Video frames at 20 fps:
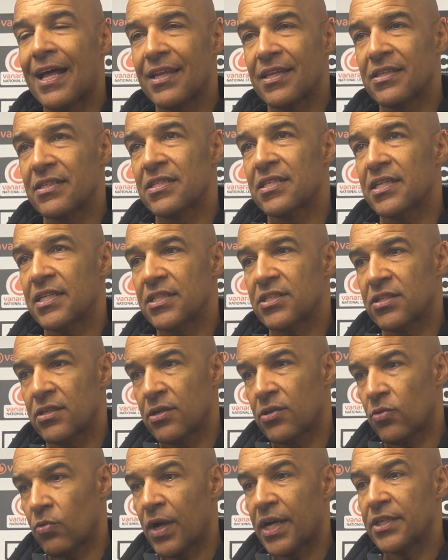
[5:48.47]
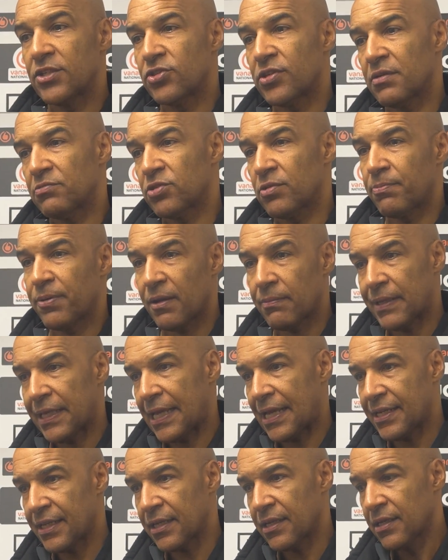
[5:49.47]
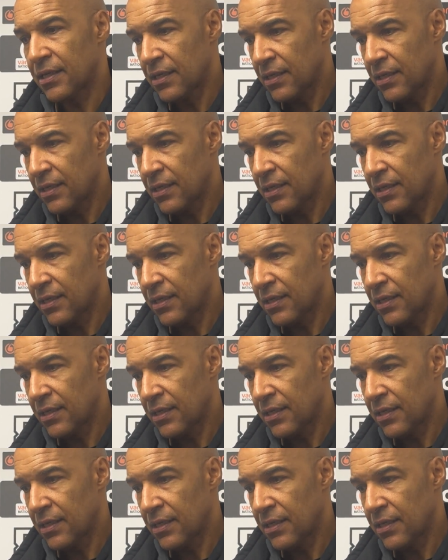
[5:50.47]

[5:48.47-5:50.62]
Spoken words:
of the season in away trips. We probably had it